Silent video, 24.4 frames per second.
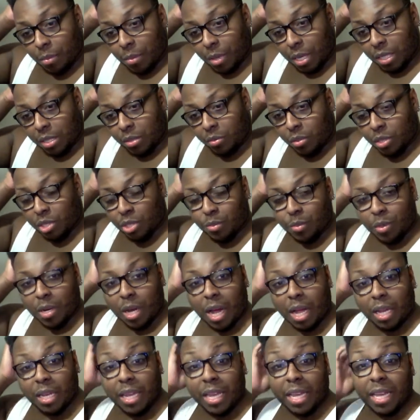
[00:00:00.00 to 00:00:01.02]
is what you would
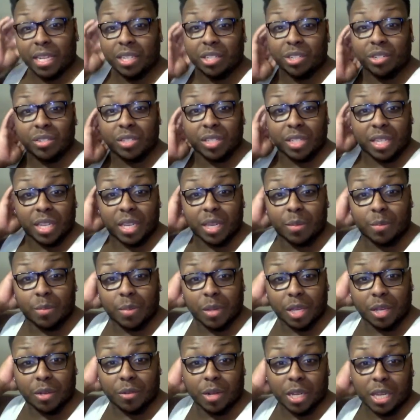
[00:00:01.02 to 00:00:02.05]
call an interesting
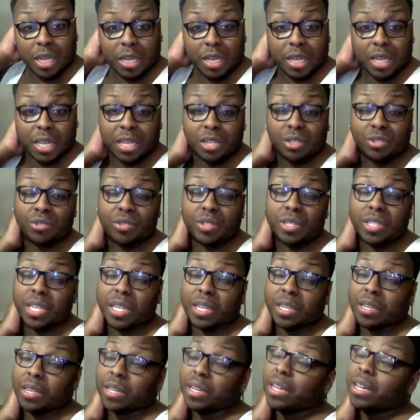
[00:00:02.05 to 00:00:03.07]
beauty.
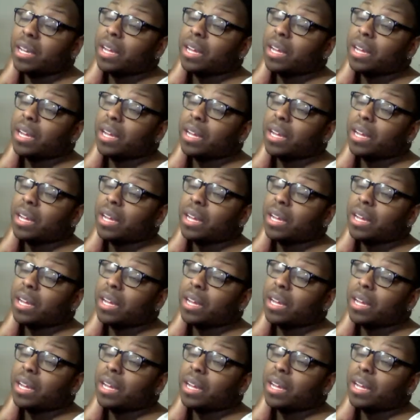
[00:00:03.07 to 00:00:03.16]
Interesting